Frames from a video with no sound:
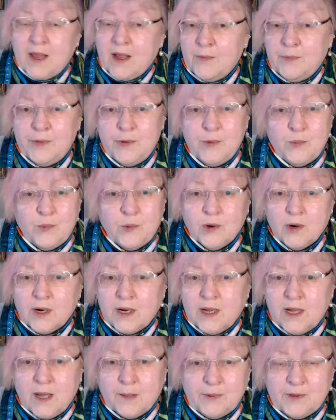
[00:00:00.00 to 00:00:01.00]
only wore
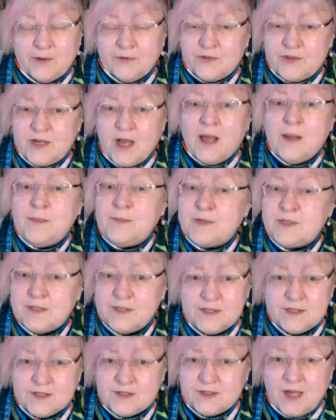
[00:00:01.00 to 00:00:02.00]
a couple of times
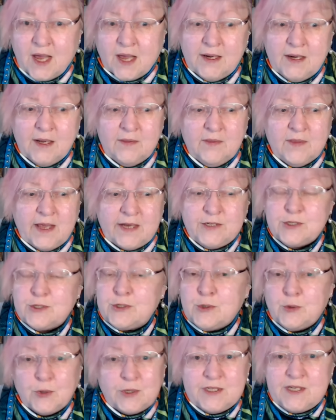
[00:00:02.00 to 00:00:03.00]
and decided they
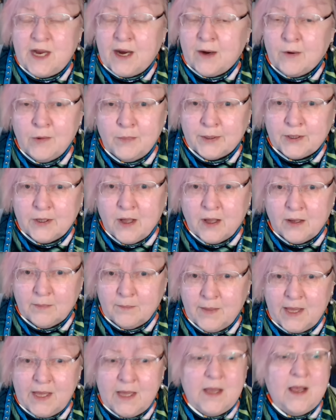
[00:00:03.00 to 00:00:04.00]
just looked terrible
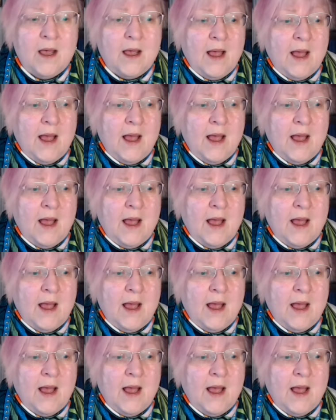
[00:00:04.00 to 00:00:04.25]
on me,